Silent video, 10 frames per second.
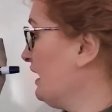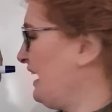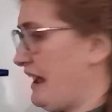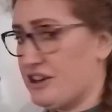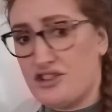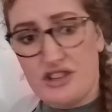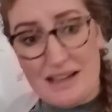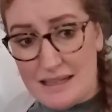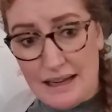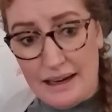And
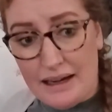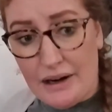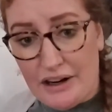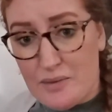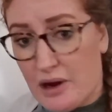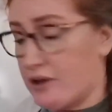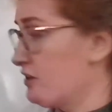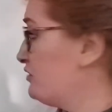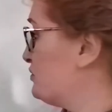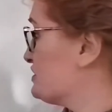just like in area
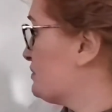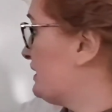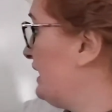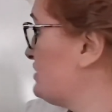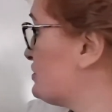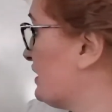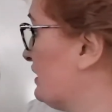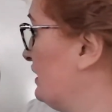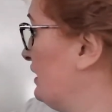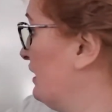model multiplication,
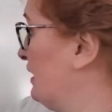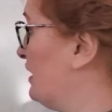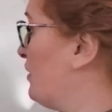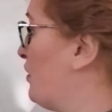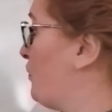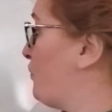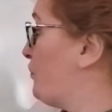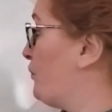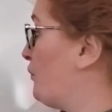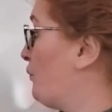
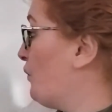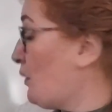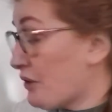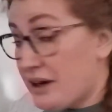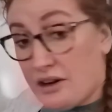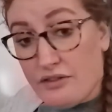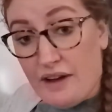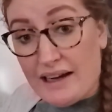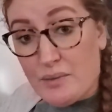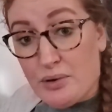what we're going to
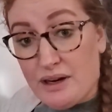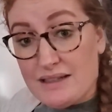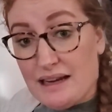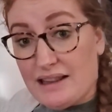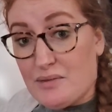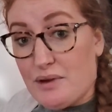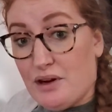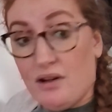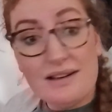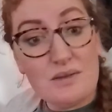find to put inside the
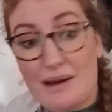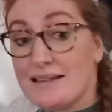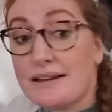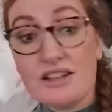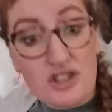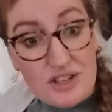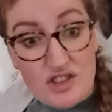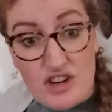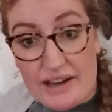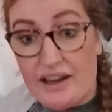middle is basically just
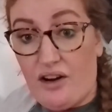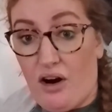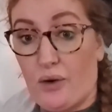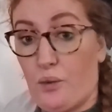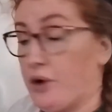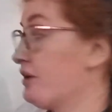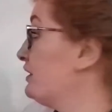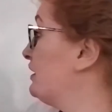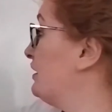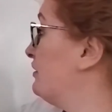checking our work.
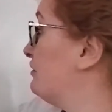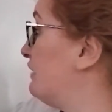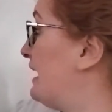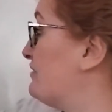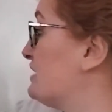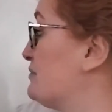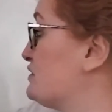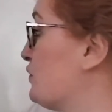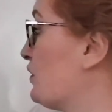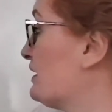5 times
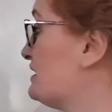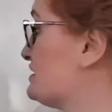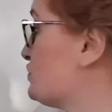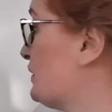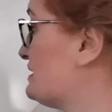4 is 20.